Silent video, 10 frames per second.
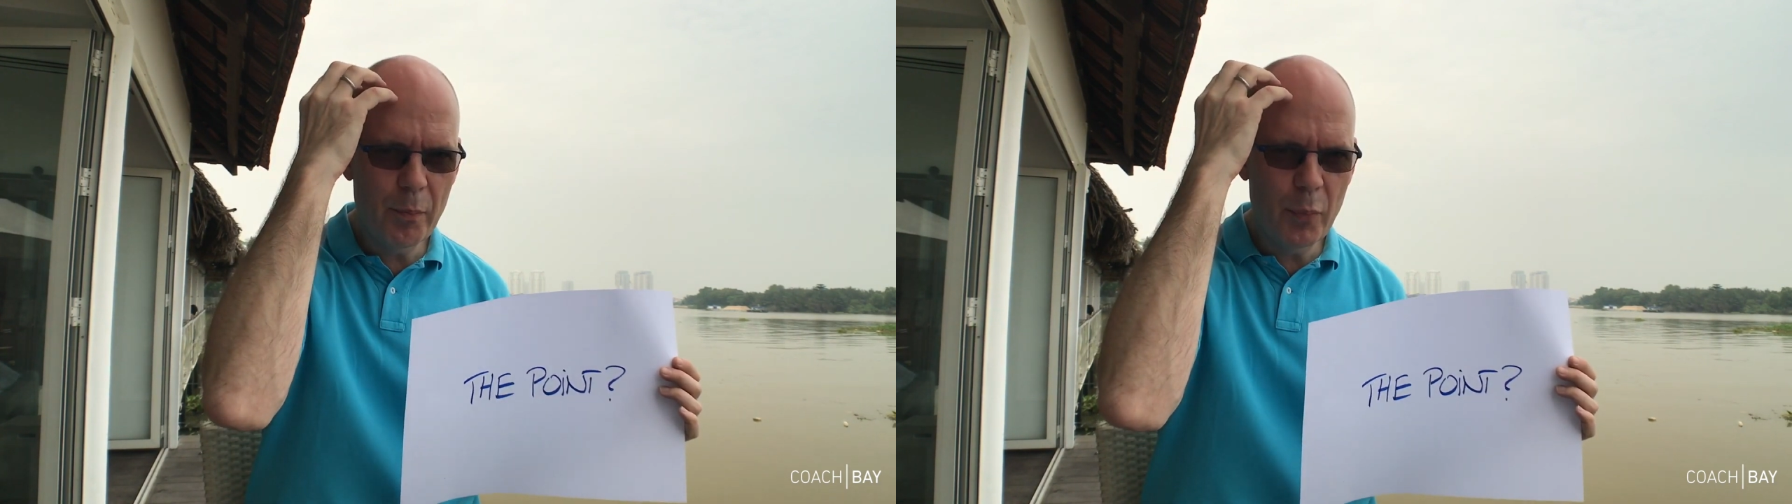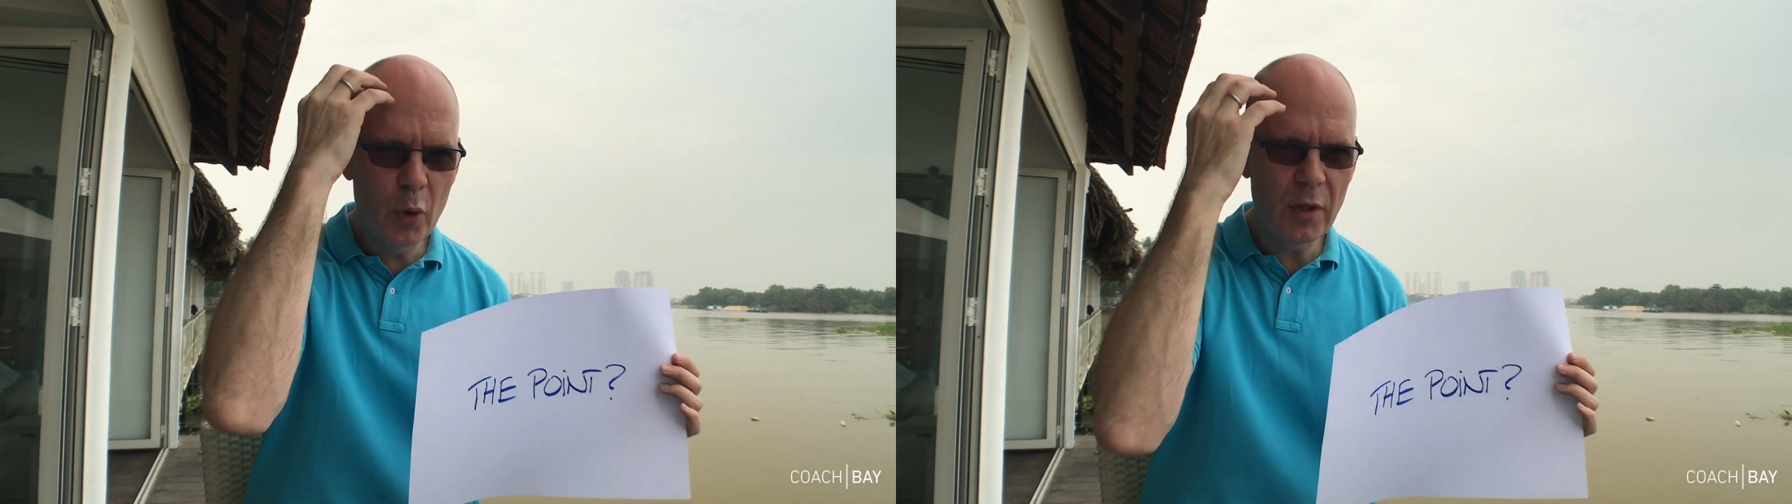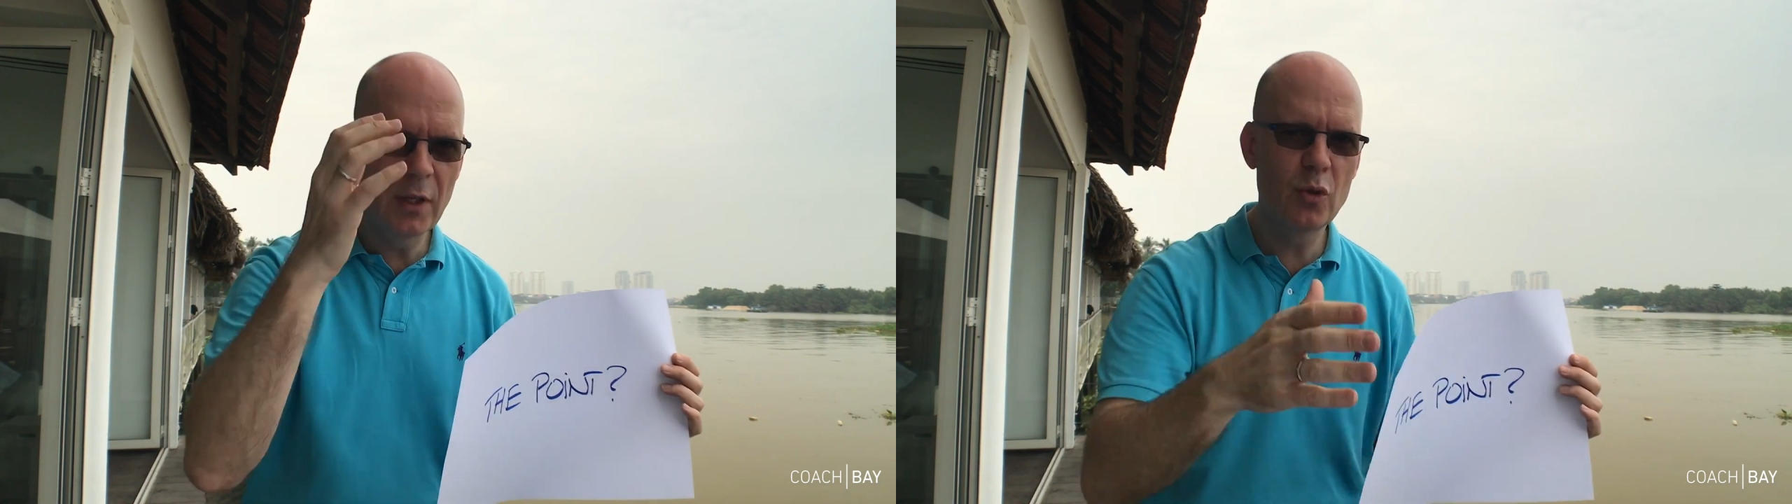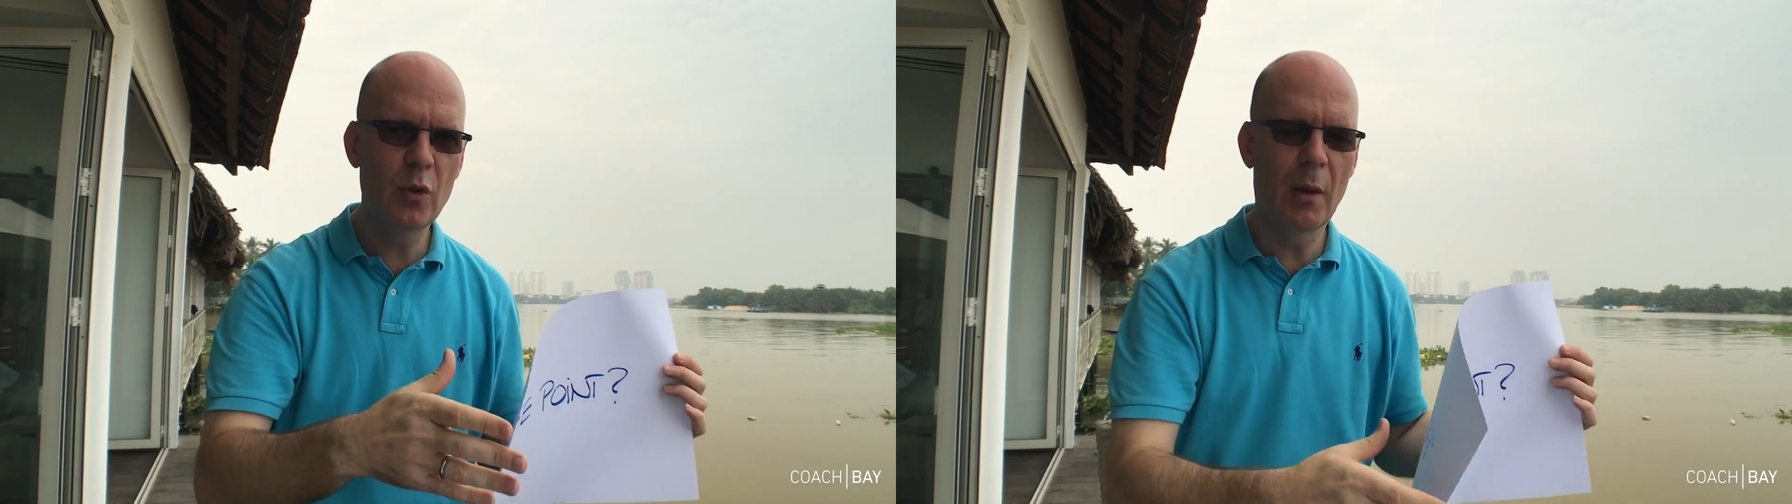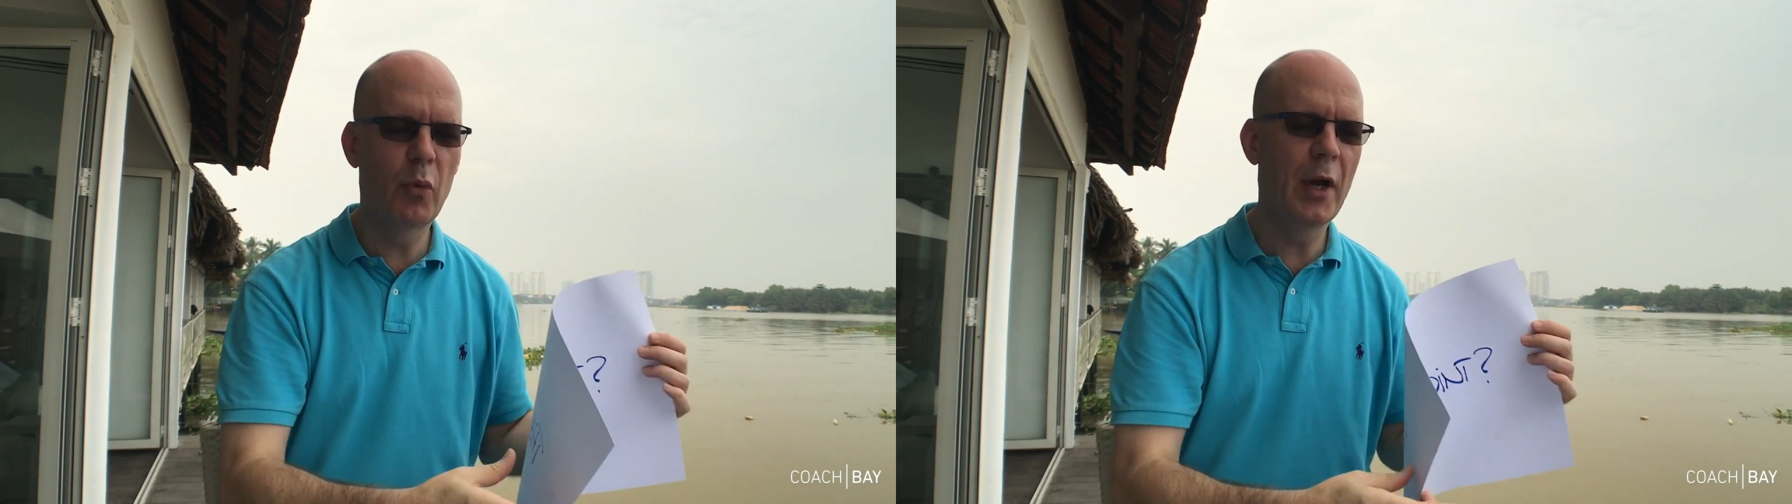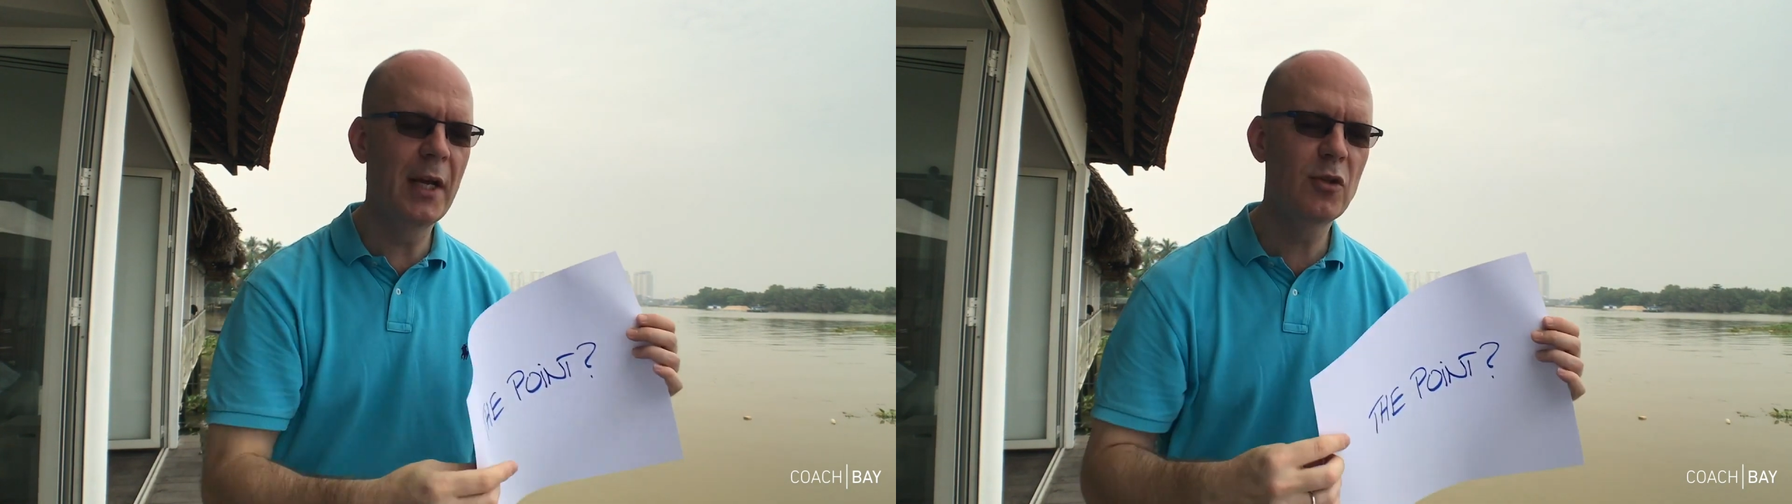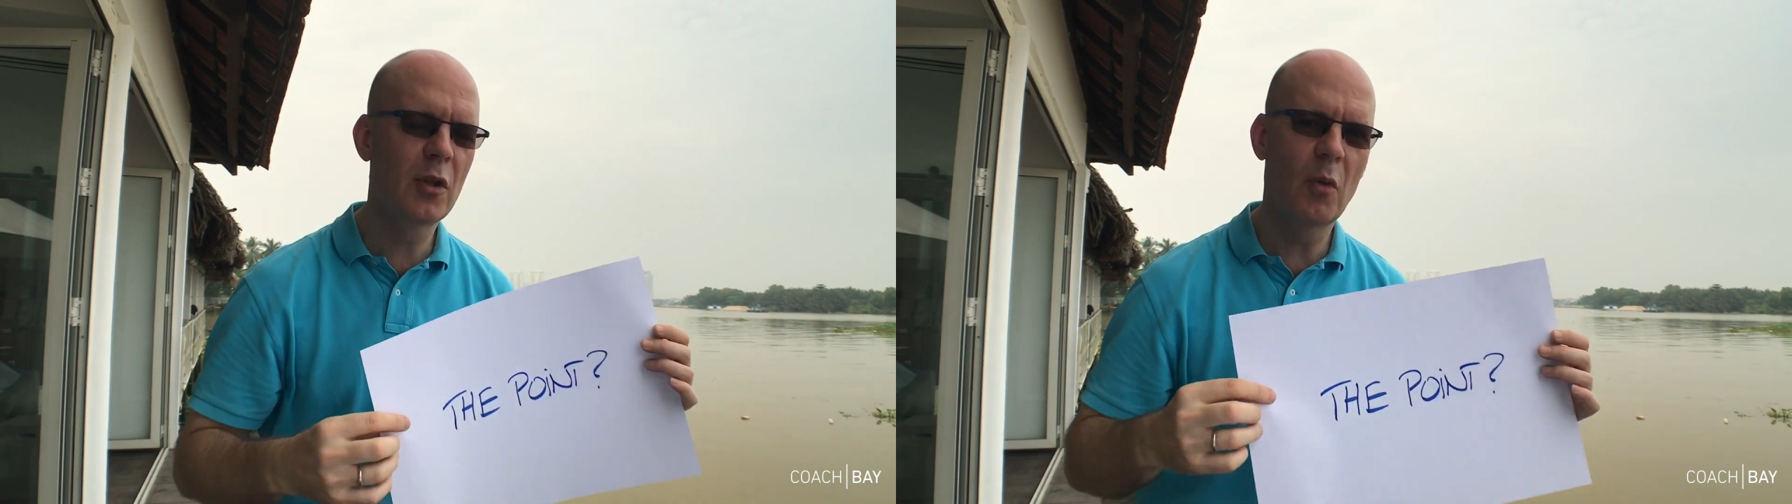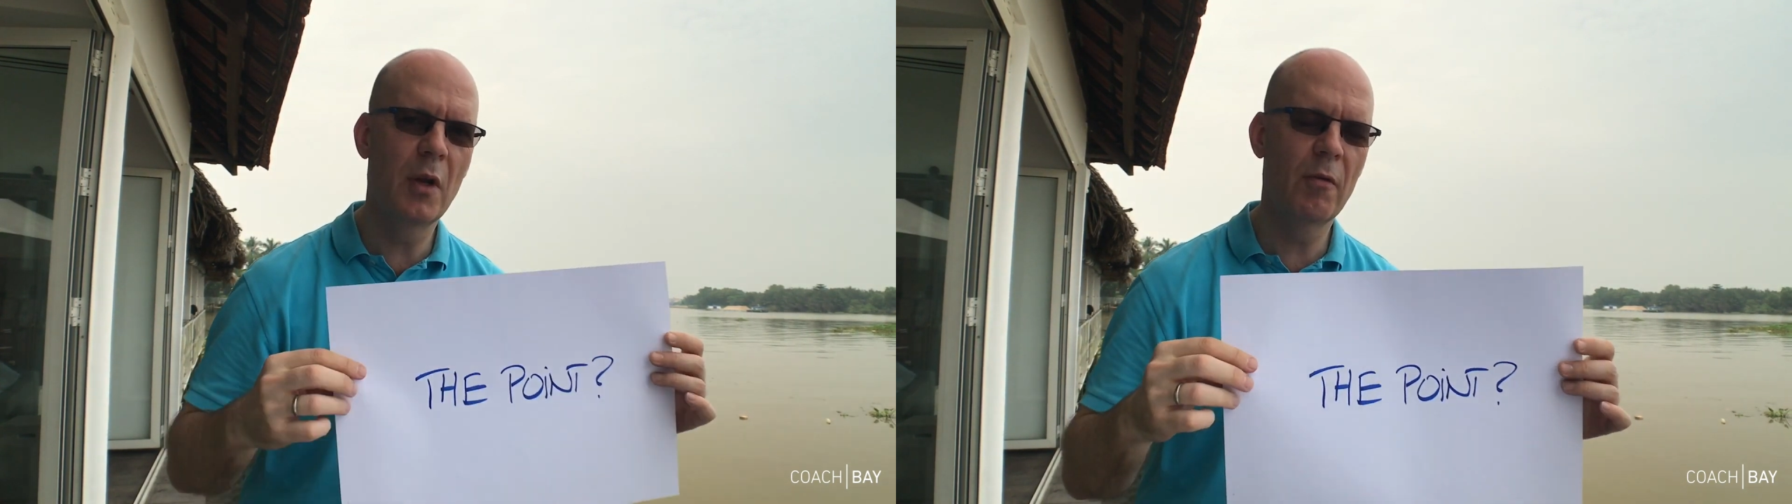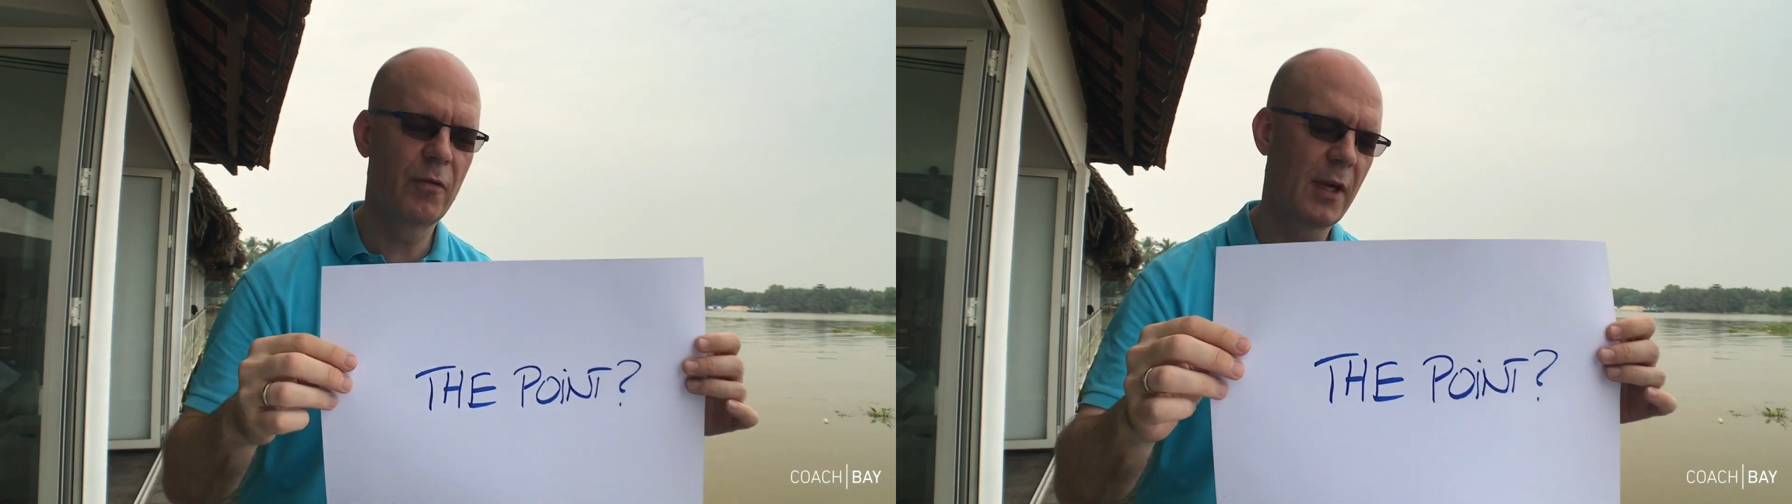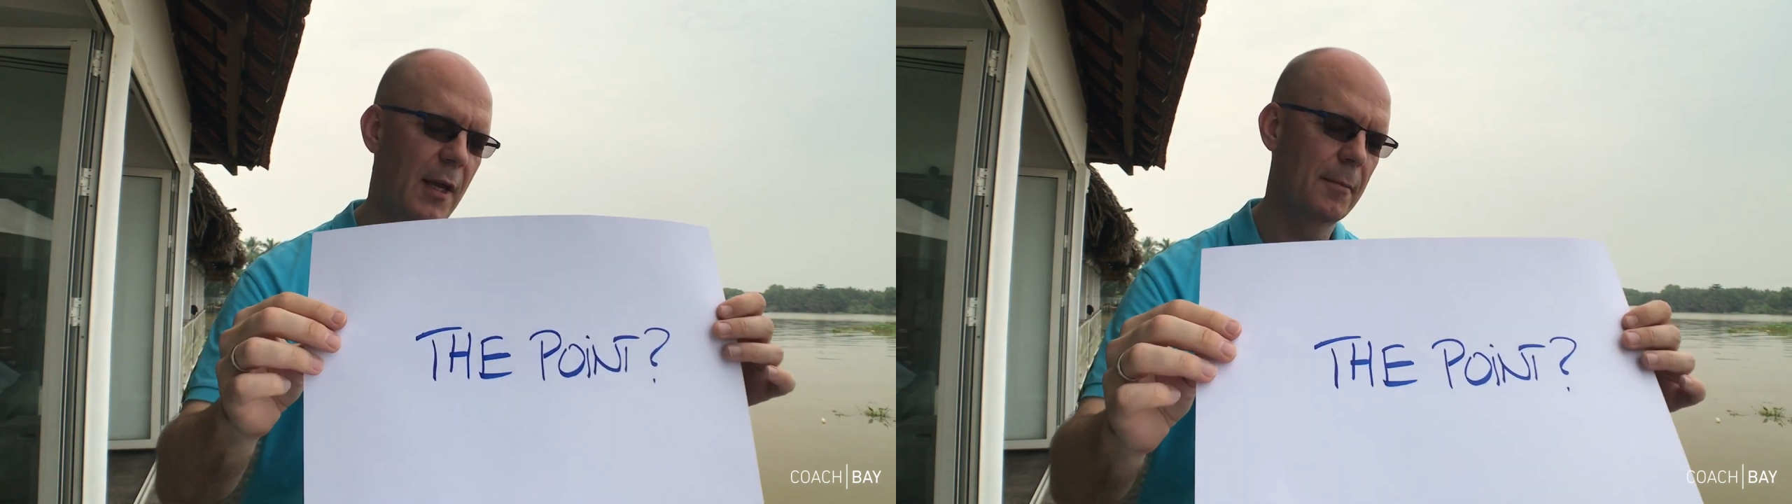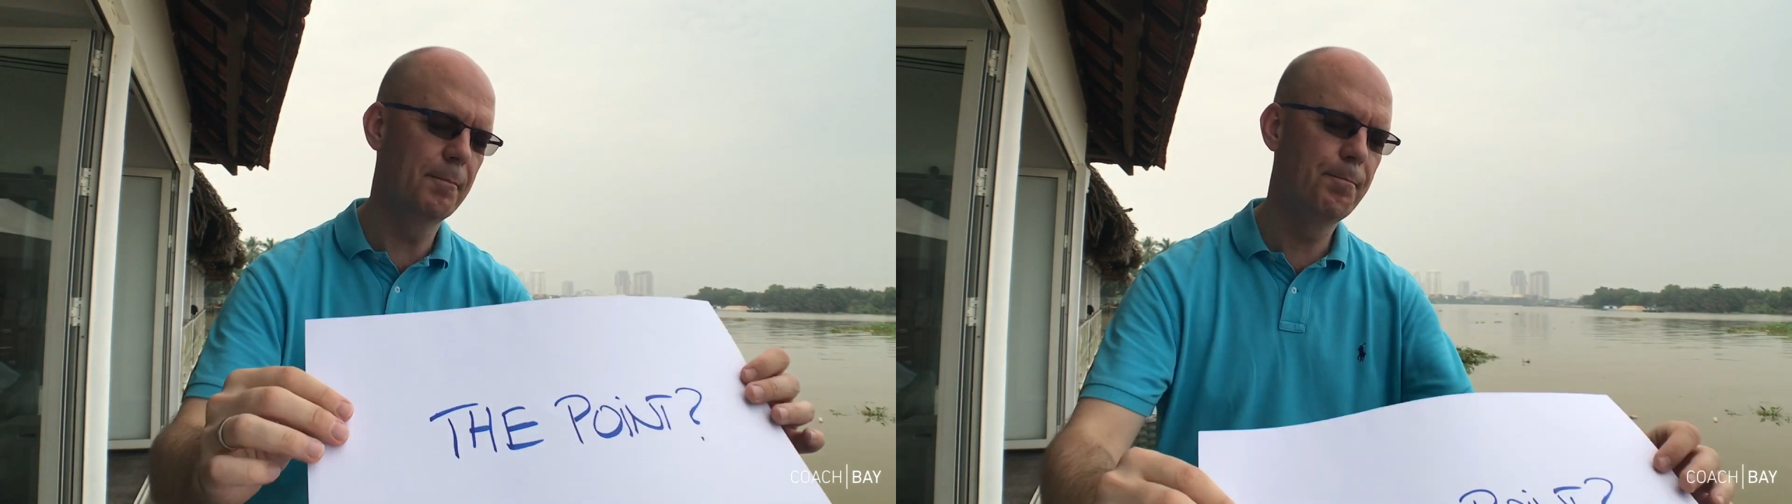put into their brain so they'll never forget?